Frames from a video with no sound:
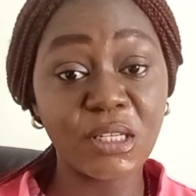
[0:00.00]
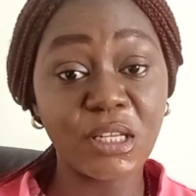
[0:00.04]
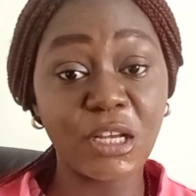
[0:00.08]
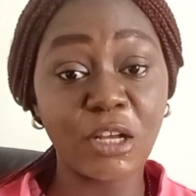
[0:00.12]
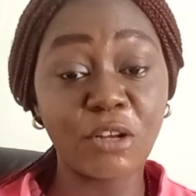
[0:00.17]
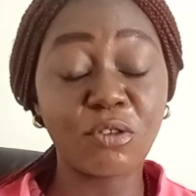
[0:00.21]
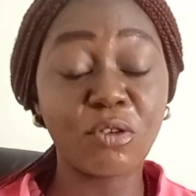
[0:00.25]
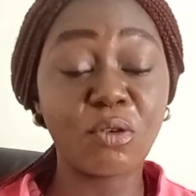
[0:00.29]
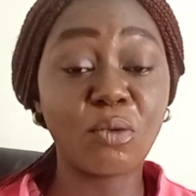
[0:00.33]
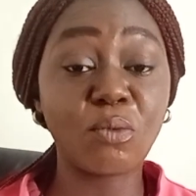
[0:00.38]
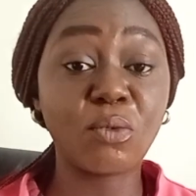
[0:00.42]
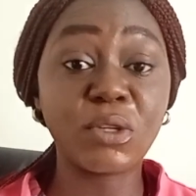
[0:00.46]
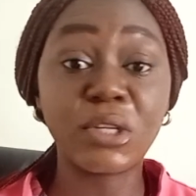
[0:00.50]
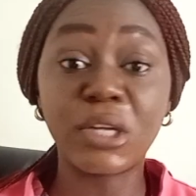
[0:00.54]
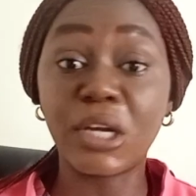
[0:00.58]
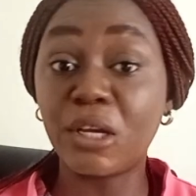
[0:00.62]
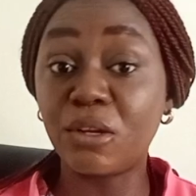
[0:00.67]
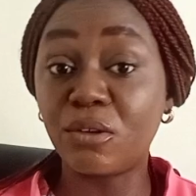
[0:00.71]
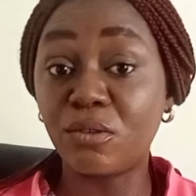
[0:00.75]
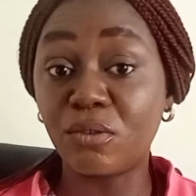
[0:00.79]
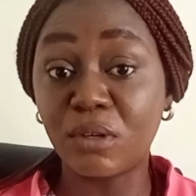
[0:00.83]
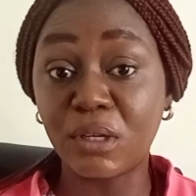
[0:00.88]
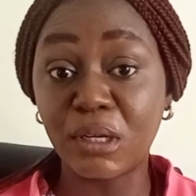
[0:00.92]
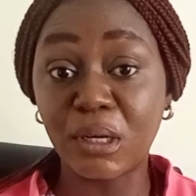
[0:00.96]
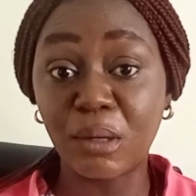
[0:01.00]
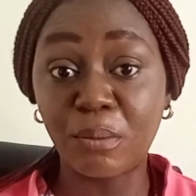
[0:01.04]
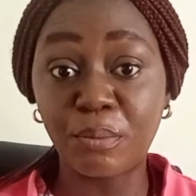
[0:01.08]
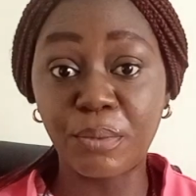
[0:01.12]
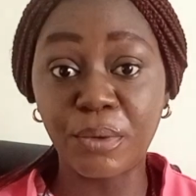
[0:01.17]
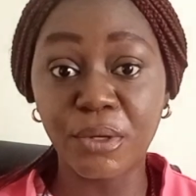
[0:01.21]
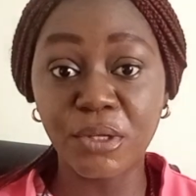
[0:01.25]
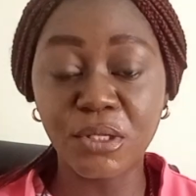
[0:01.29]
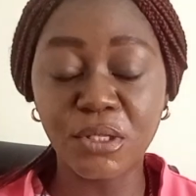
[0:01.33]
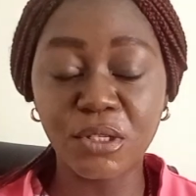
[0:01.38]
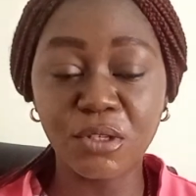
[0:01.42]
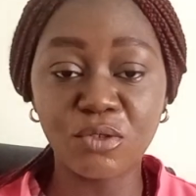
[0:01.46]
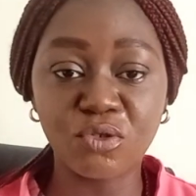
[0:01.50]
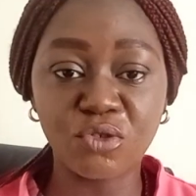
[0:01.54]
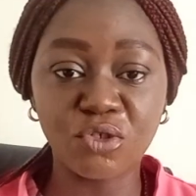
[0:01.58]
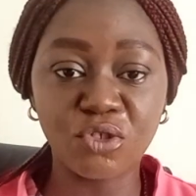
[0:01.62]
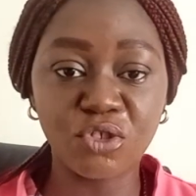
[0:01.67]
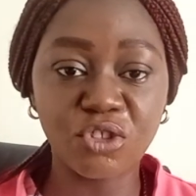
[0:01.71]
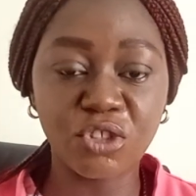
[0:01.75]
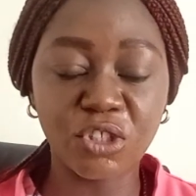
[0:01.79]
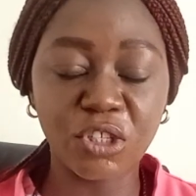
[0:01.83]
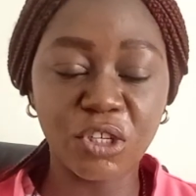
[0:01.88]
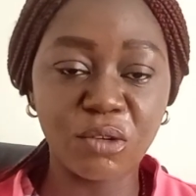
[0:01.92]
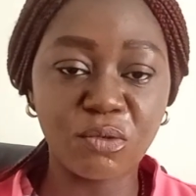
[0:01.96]
that don't want any other person to
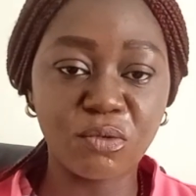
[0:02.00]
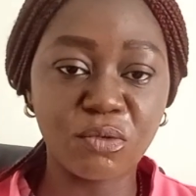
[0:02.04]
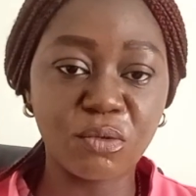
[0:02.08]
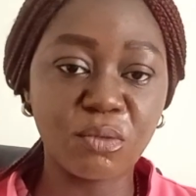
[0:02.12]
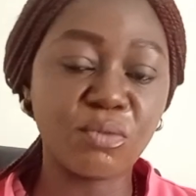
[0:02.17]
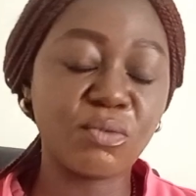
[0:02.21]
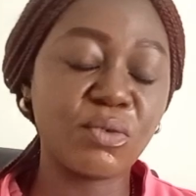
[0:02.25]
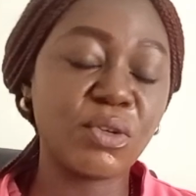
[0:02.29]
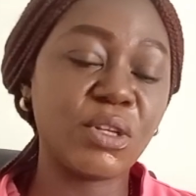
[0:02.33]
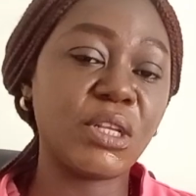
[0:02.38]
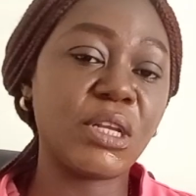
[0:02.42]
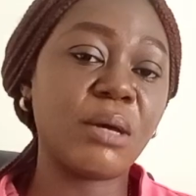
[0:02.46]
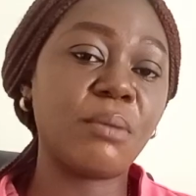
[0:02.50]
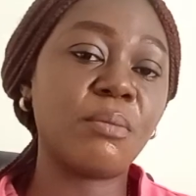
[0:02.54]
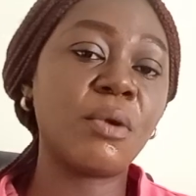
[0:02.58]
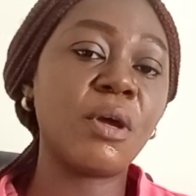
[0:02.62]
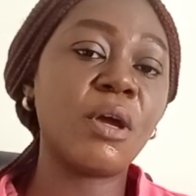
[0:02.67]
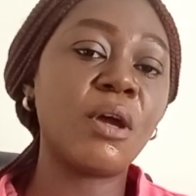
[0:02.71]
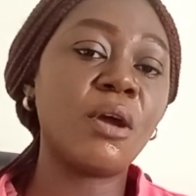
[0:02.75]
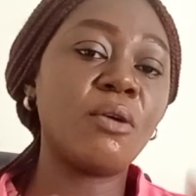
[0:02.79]
share room with them,